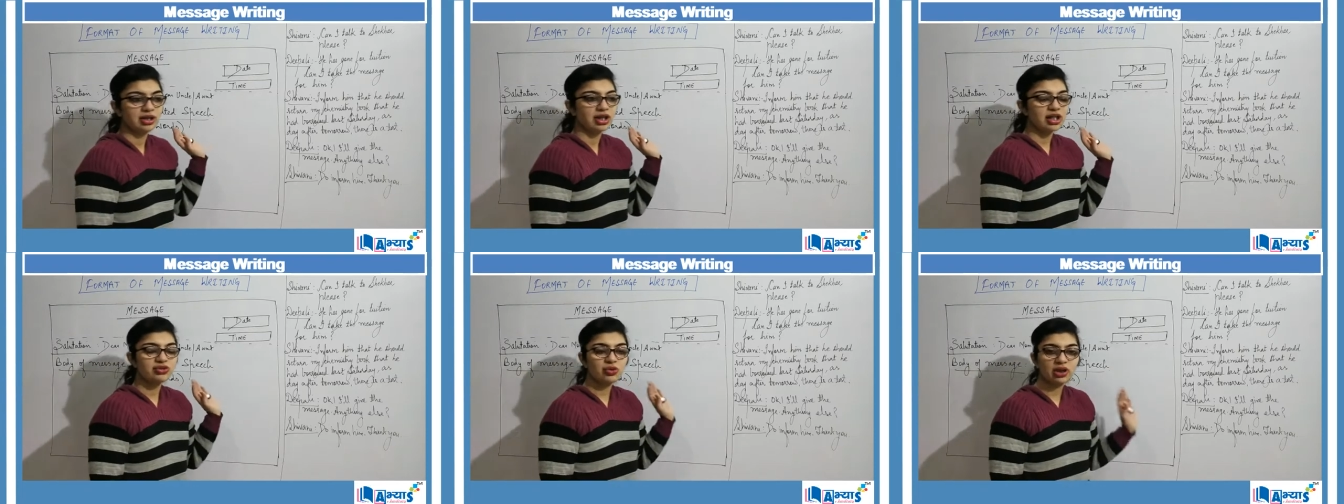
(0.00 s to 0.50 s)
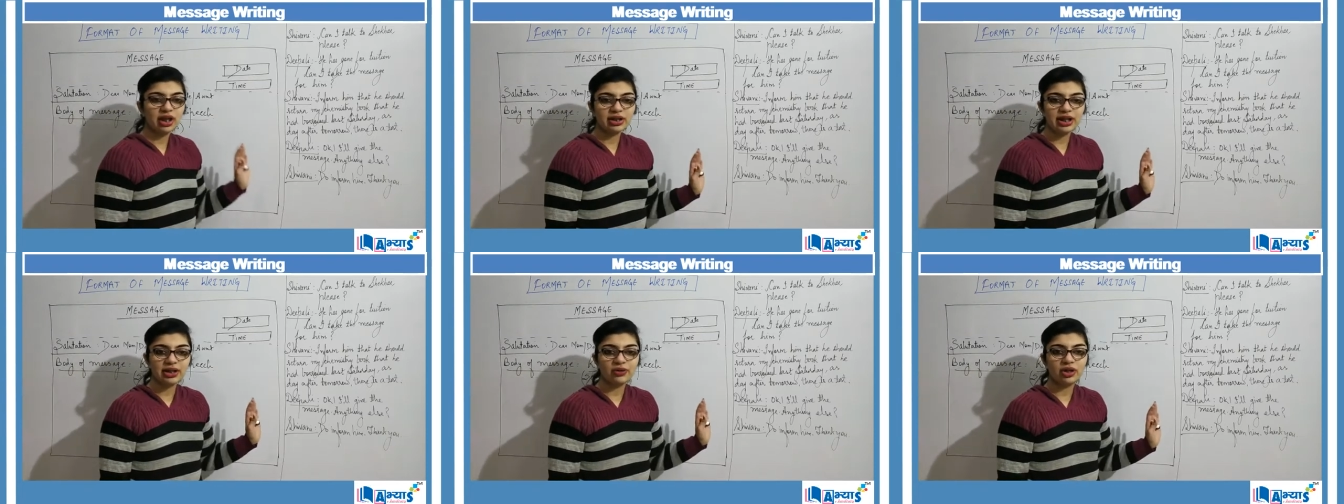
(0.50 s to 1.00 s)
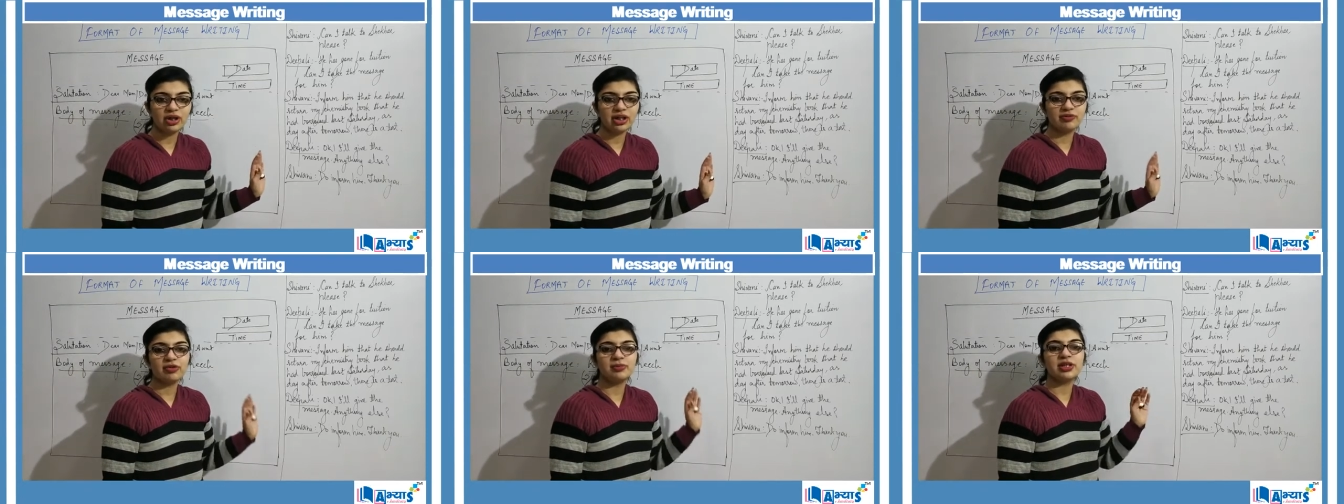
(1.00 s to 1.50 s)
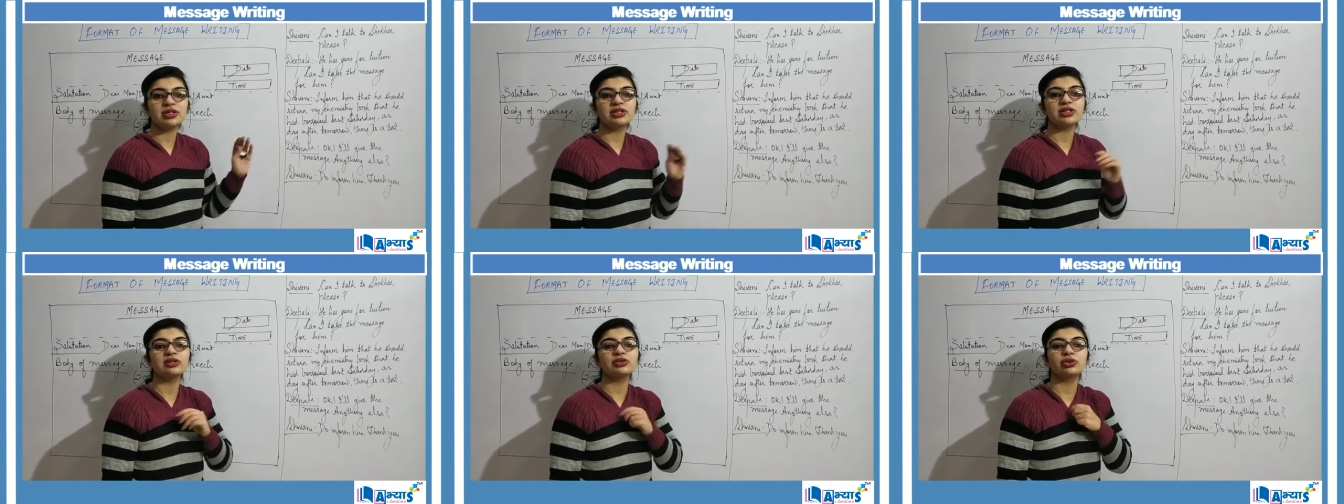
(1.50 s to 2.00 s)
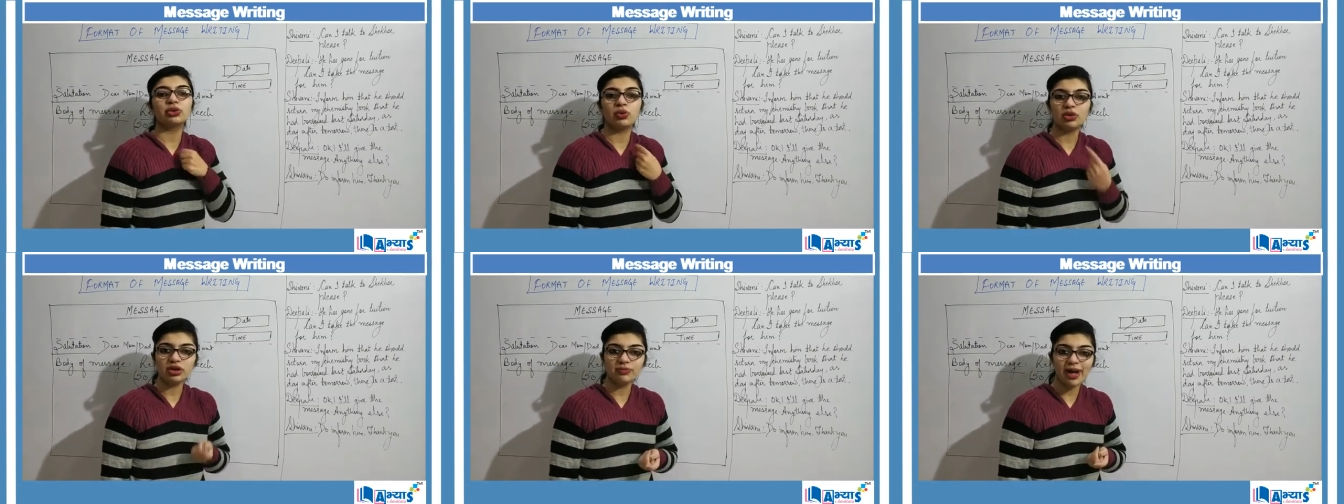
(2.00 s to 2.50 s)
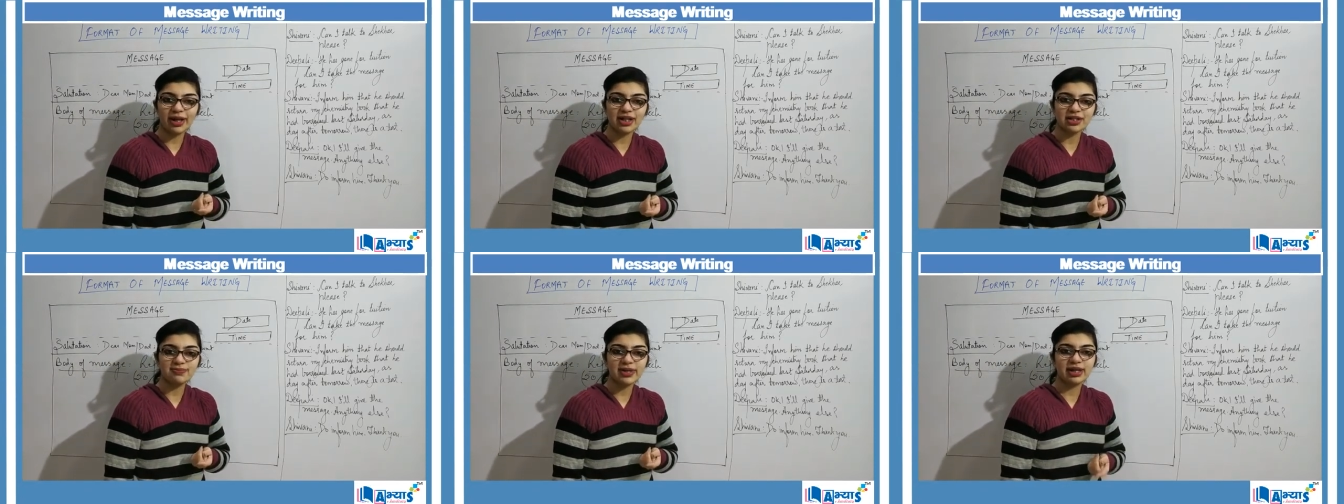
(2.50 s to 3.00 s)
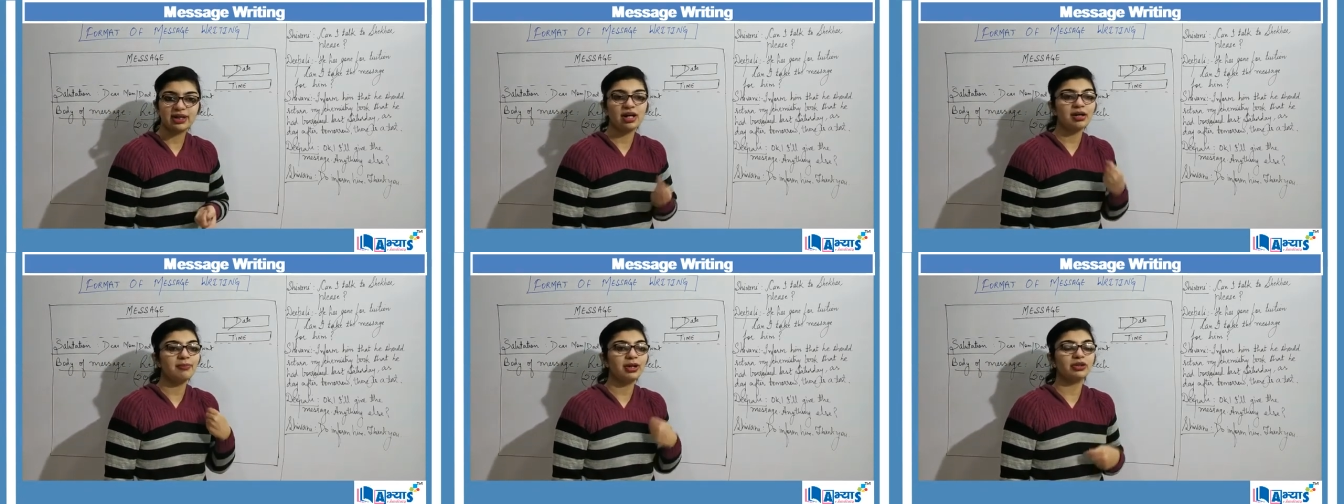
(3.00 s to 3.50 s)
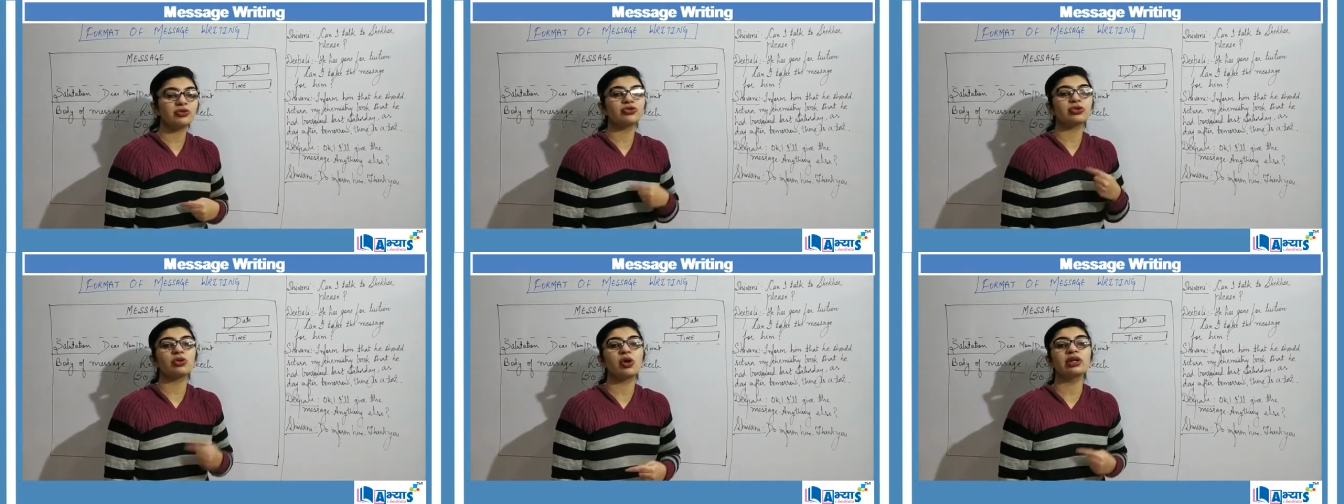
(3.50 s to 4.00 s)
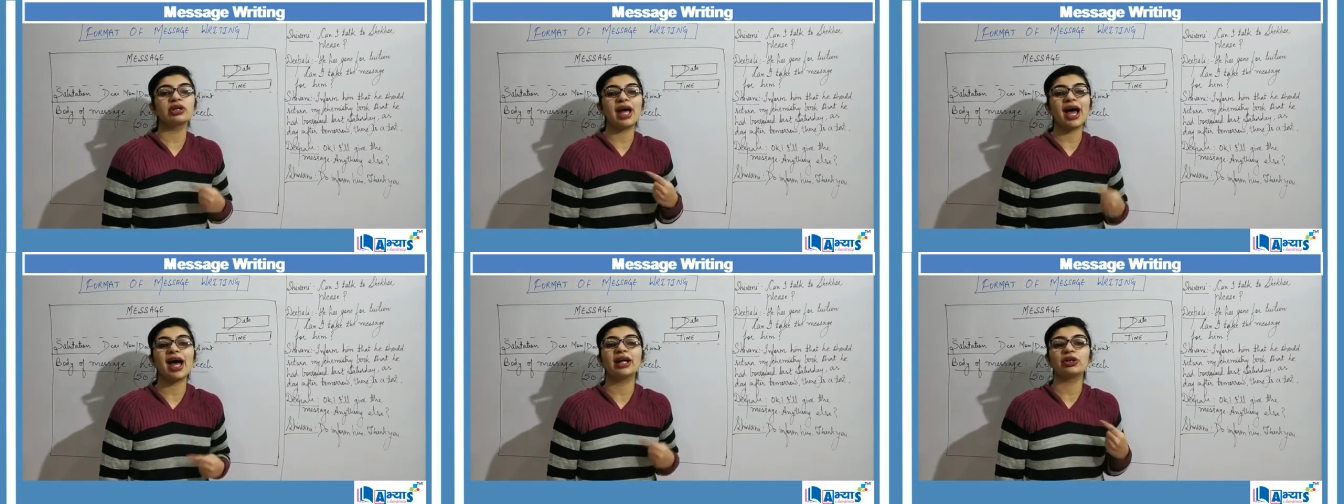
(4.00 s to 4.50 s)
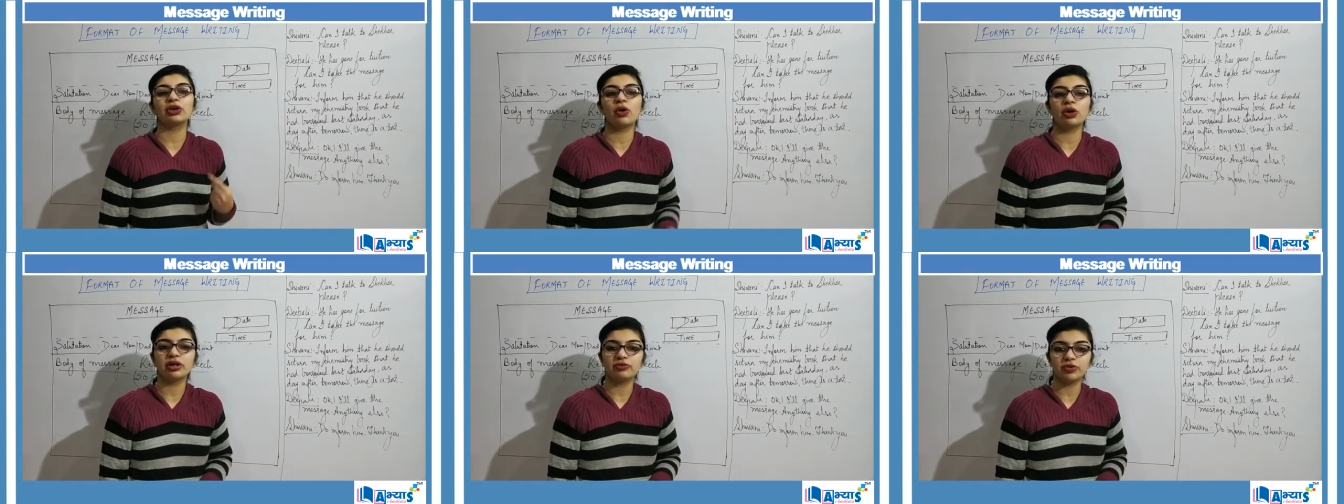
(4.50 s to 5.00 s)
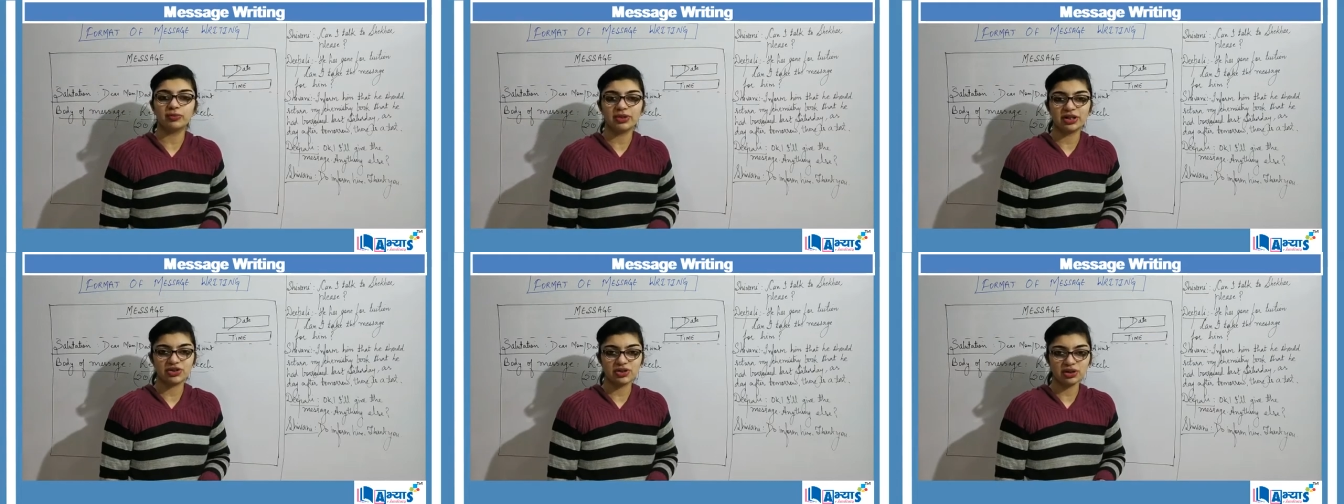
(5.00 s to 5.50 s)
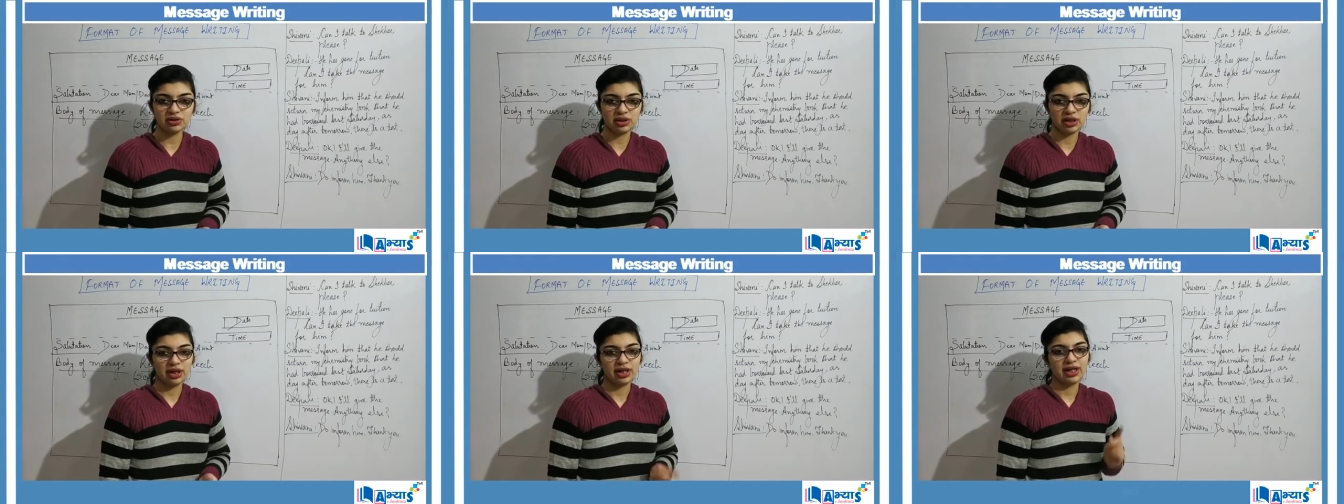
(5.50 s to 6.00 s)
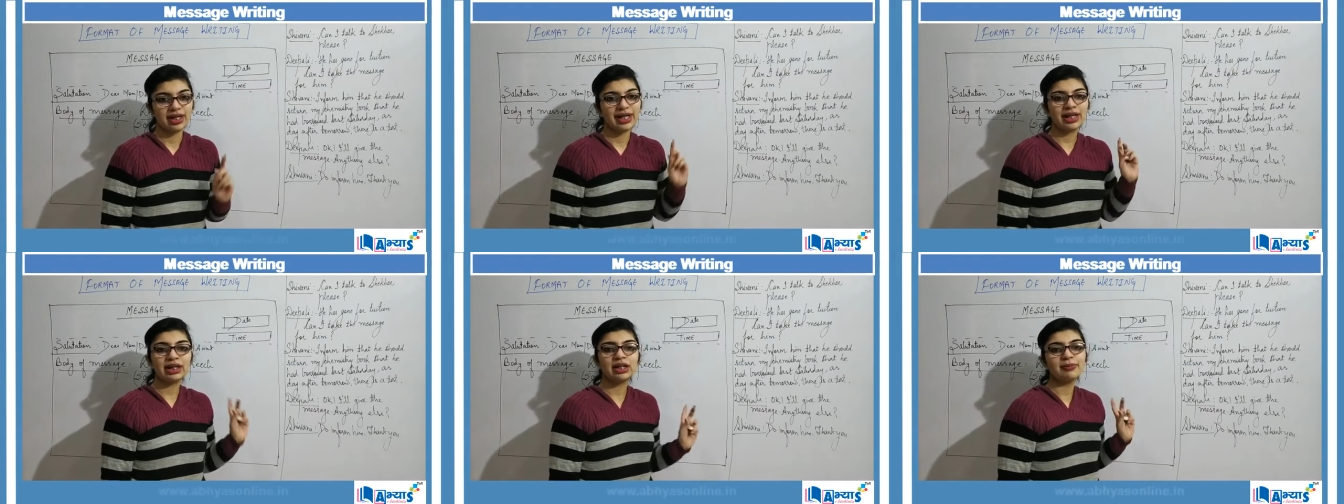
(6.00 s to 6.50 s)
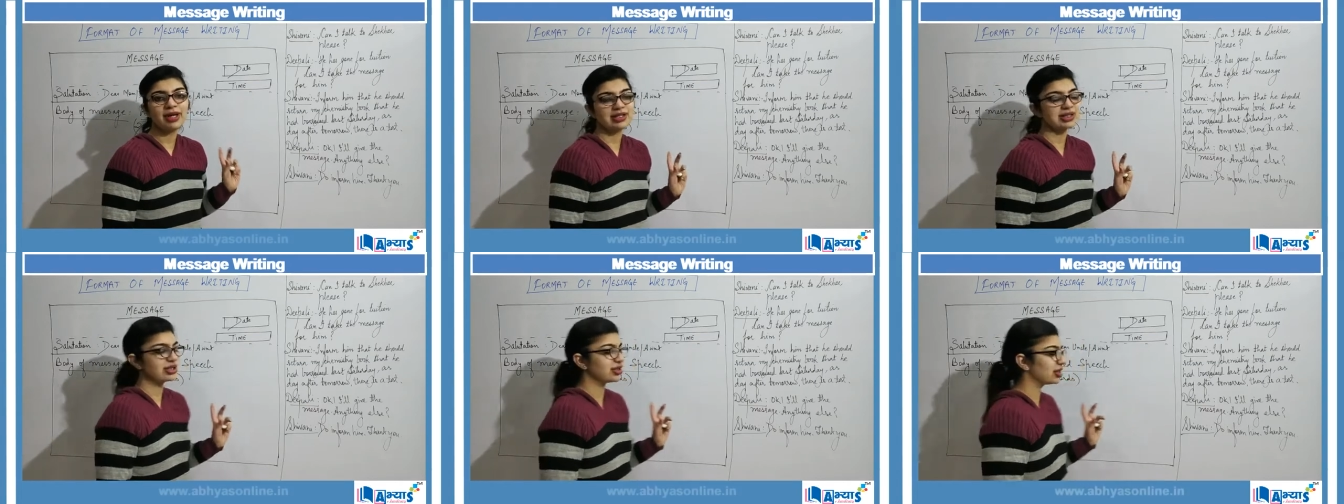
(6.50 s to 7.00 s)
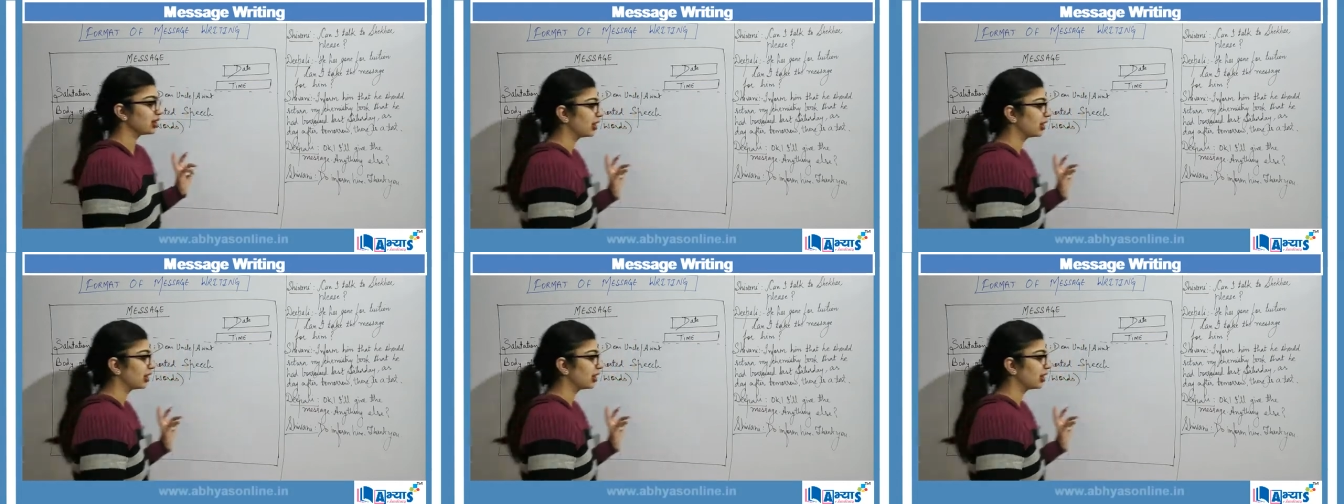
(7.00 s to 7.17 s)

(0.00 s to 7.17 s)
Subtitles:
It should contain all the information told by the speaker, but you should not add your information in the message.